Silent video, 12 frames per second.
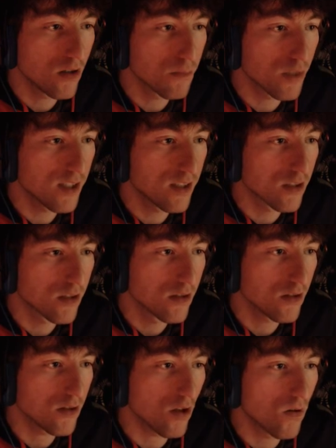Please?
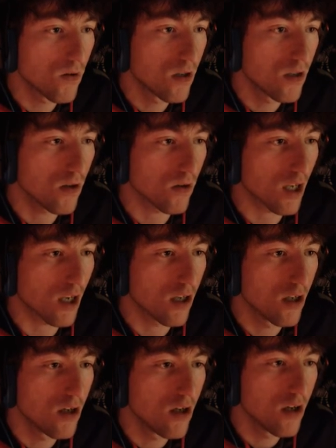No? Okay.
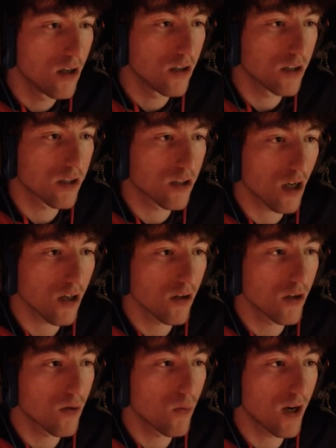Just gotta
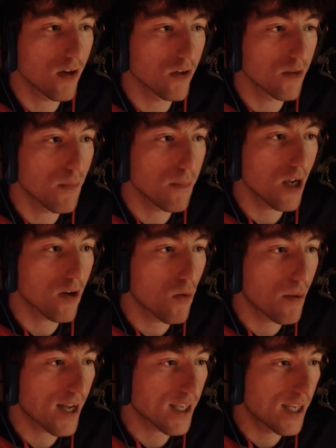look around. Maybe I go
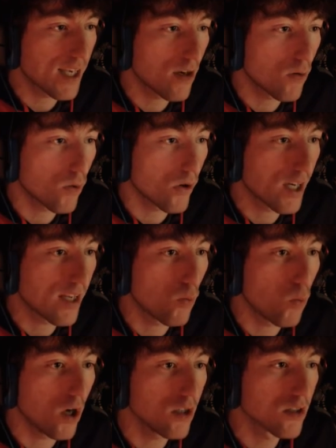back here where he
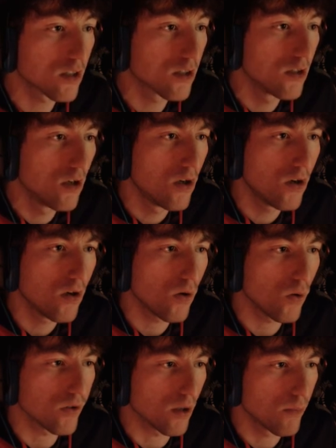was?
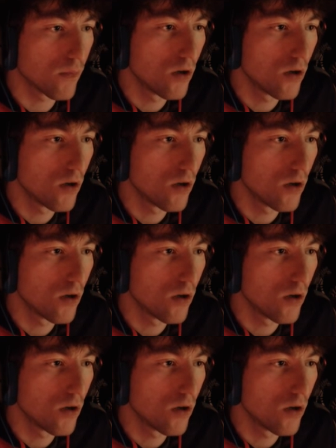Hold up.